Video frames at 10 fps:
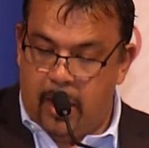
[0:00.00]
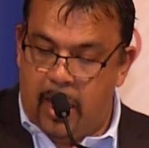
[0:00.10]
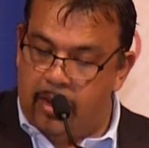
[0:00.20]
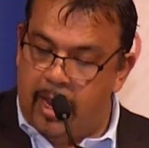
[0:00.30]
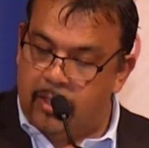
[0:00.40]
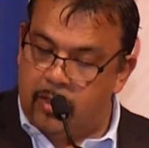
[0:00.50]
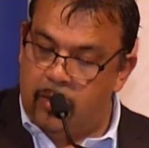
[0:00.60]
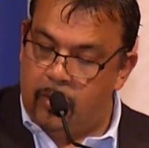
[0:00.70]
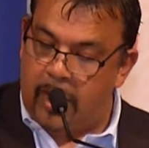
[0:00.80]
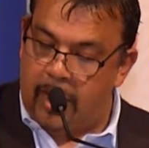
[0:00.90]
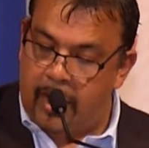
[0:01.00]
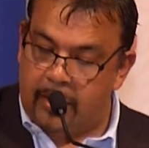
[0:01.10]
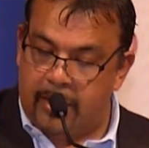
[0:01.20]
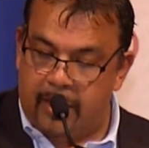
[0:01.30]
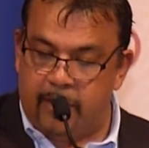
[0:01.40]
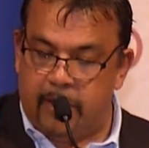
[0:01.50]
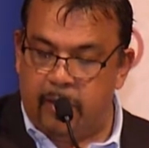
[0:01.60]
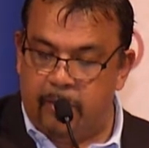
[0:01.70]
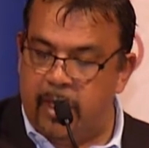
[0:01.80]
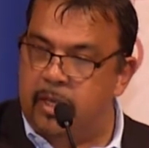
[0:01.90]
Our nationhood and our
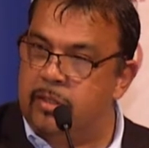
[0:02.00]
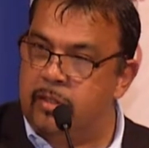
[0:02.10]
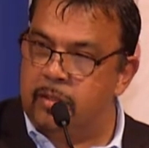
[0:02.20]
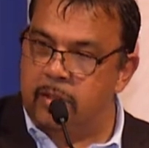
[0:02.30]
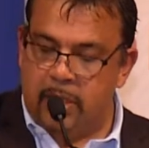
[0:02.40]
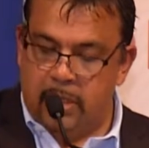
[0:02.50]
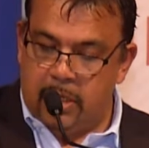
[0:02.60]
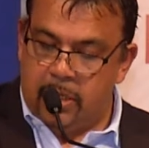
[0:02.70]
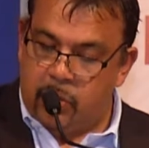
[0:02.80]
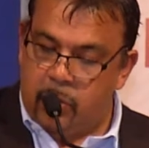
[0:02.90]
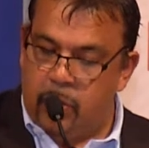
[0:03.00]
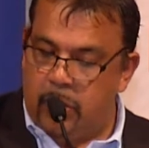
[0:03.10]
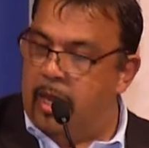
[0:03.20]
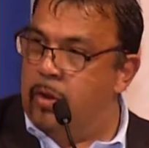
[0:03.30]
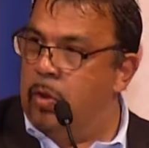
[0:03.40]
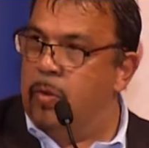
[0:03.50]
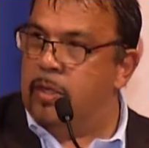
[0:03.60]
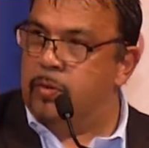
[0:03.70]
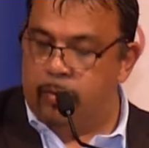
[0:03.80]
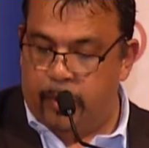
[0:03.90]
self-determination should and
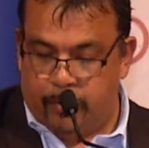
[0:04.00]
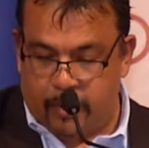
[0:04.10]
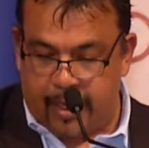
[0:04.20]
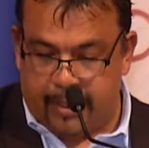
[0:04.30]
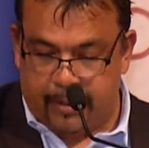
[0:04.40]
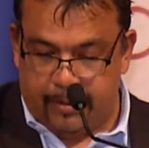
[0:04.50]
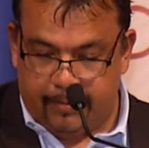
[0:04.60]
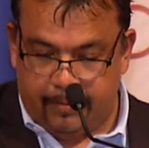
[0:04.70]
always will be protected.